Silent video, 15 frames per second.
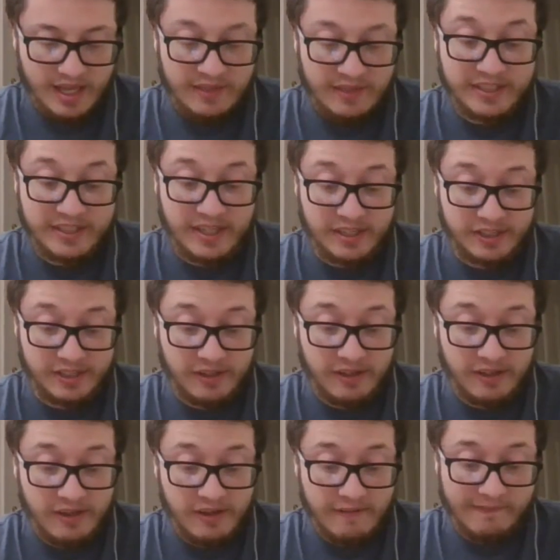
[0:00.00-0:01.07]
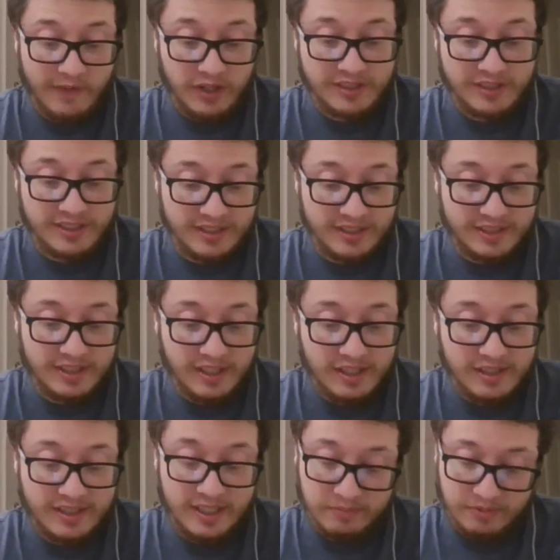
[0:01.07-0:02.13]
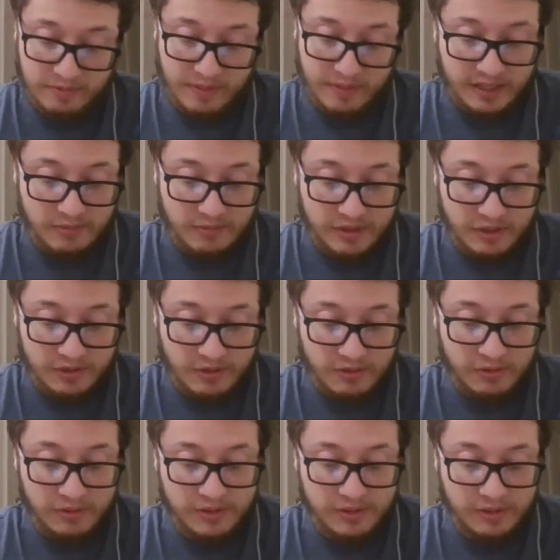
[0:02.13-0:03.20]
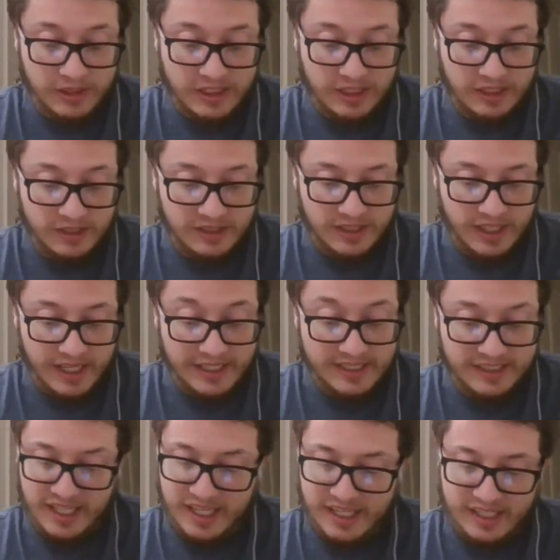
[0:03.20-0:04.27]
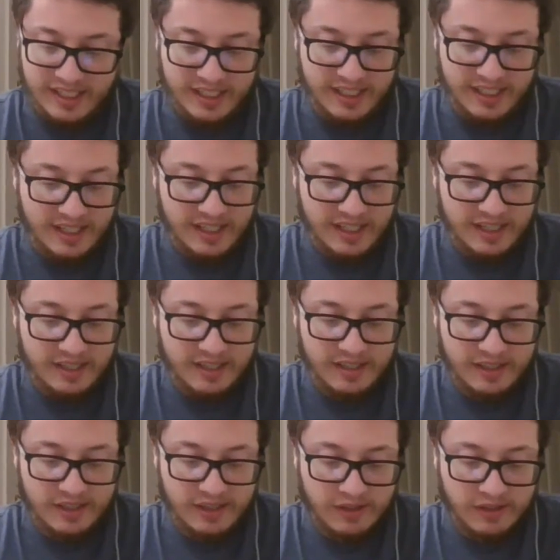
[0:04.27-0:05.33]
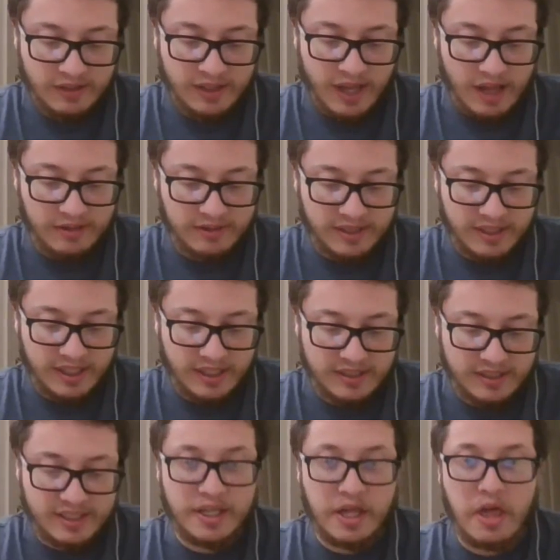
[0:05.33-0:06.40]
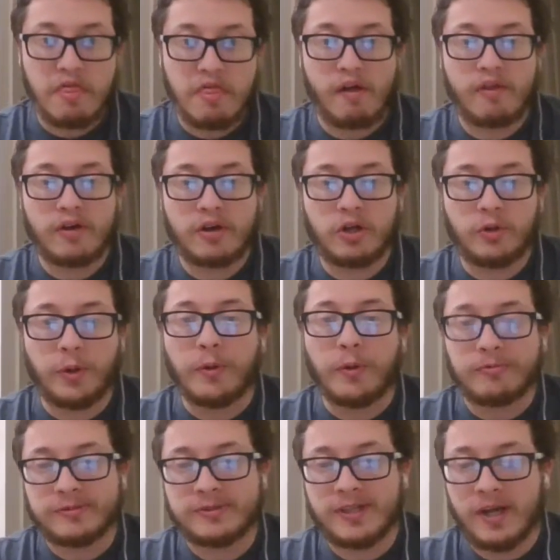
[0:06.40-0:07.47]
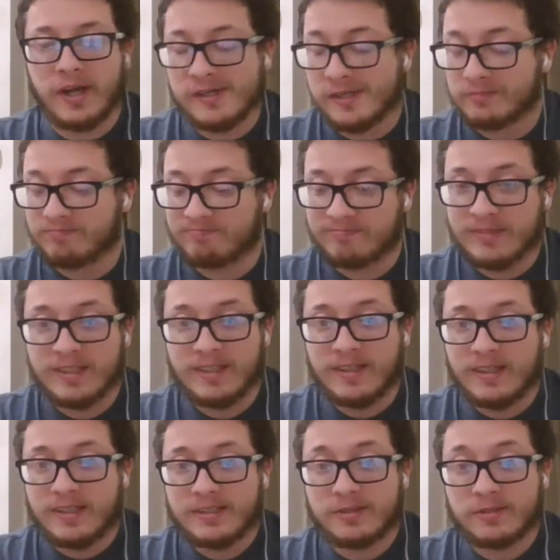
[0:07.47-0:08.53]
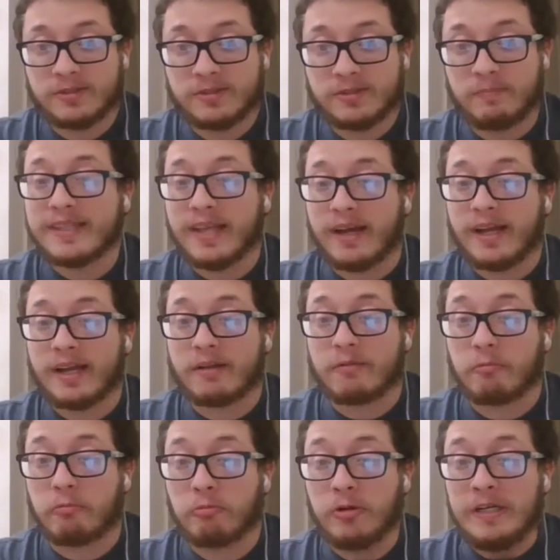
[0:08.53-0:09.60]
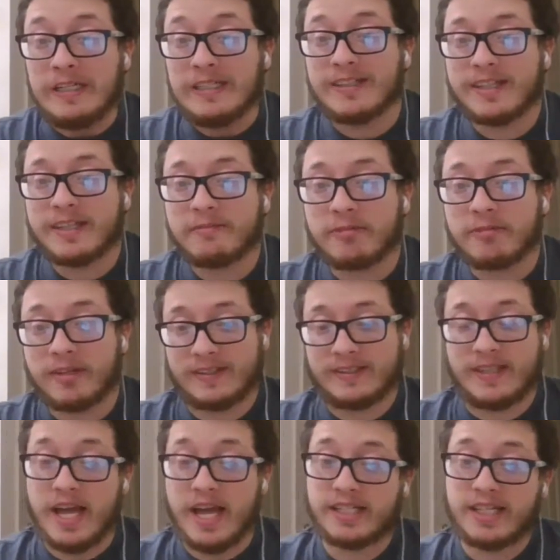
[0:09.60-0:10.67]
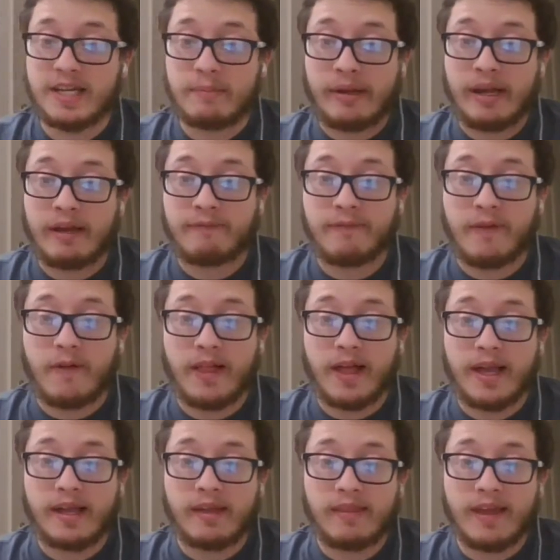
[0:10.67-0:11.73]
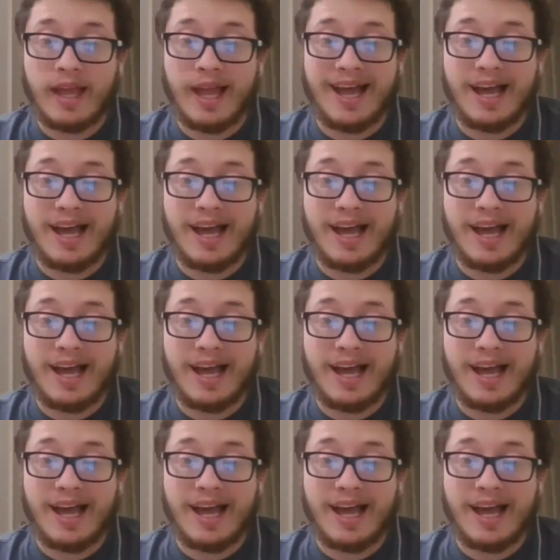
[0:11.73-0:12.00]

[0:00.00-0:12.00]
and the Ascension, versus Team SmackDown, which is the Usos, the New Day, Sanity, Gallows and Anderson, and the Colognes. So SmackDown had a really, really stacked team, and I felt like they